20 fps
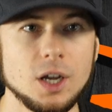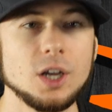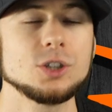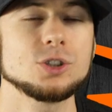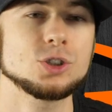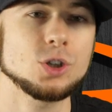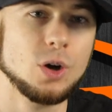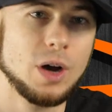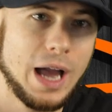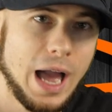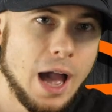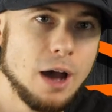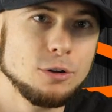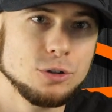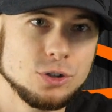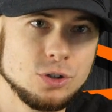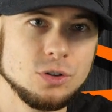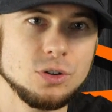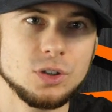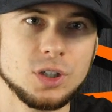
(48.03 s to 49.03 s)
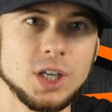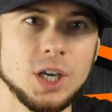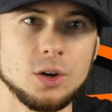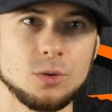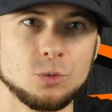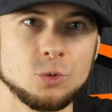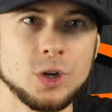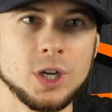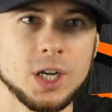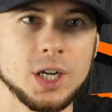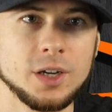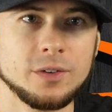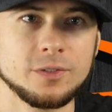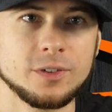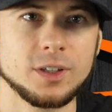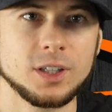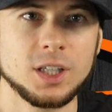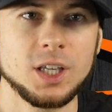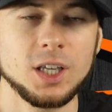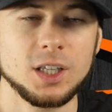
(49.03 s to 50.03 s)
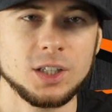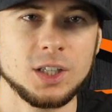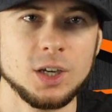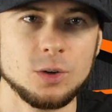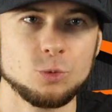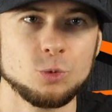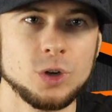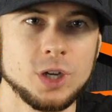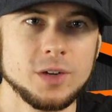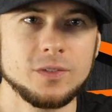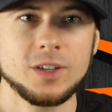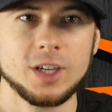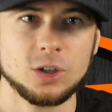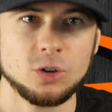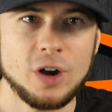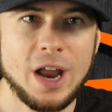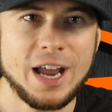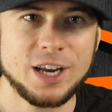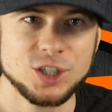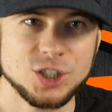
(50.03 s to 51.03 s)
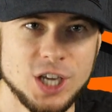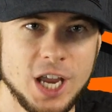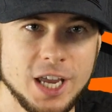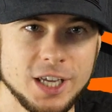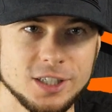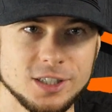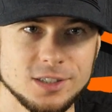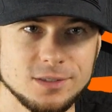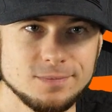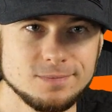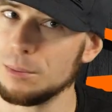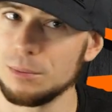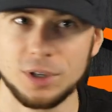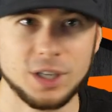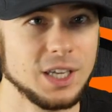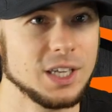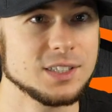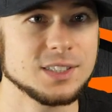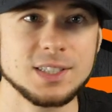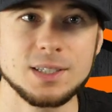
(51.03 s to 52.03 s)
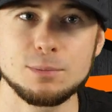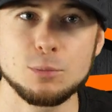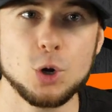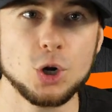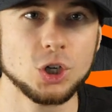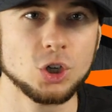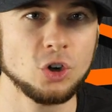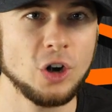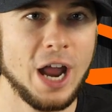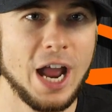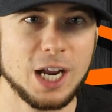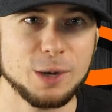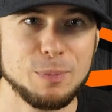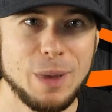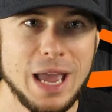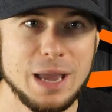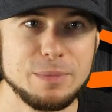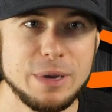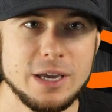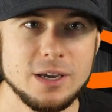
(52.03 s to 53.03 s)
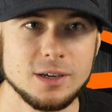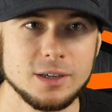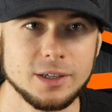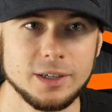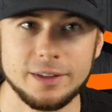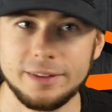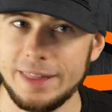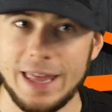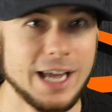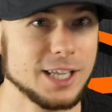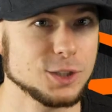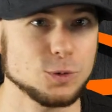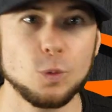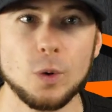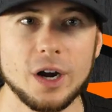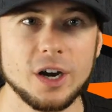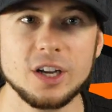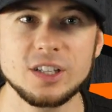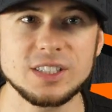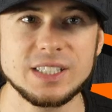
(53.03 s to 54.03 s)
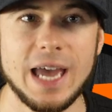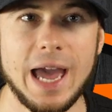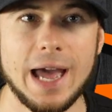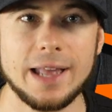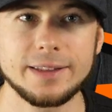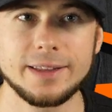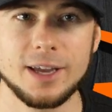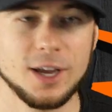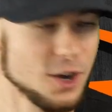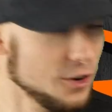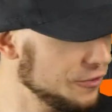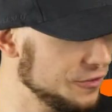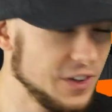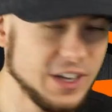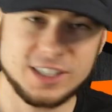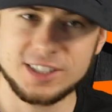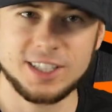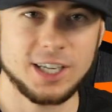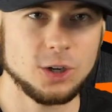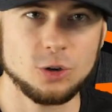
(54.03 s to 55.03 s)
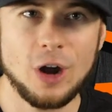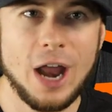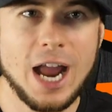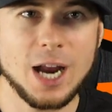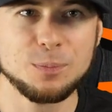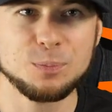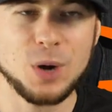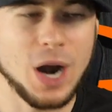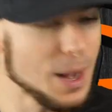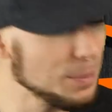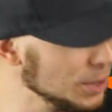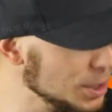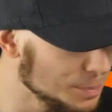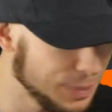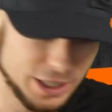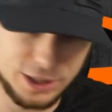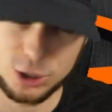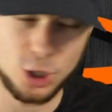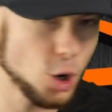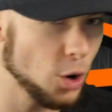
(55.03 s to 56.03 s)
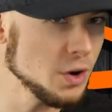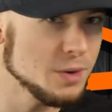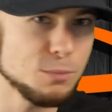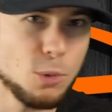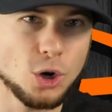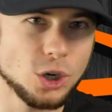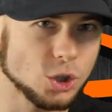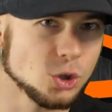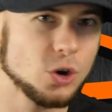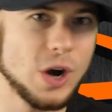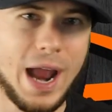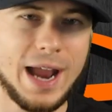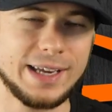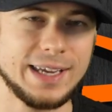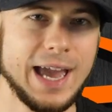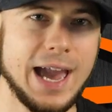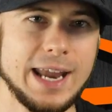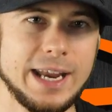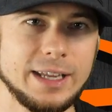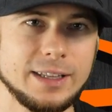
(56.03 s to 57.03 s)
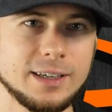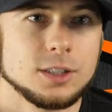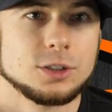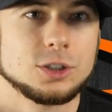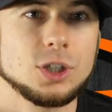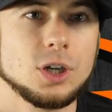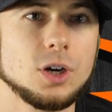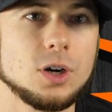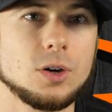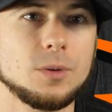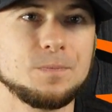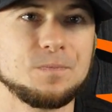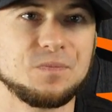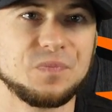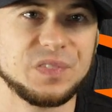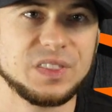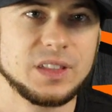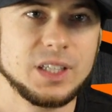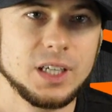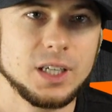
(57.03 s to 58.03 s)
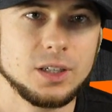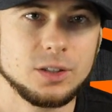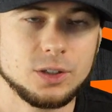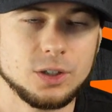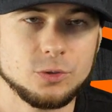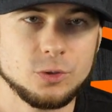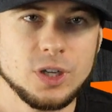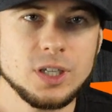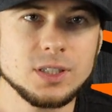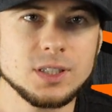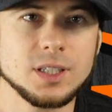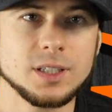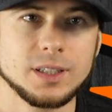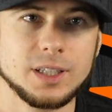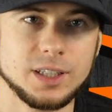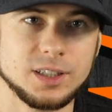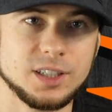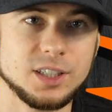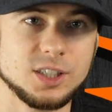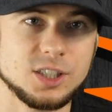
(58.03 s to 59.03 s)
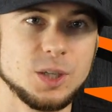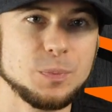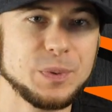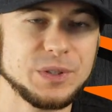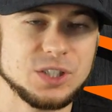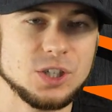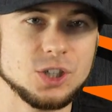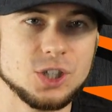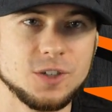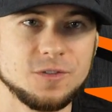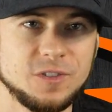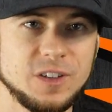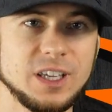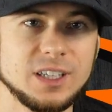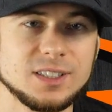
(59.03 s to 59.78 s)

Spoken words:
So how do you get rid of the crack shakes? Get some more crack, baby. That's where it's at. Fix the crack problem by throwing more crack at it. So the reason that this deposition fee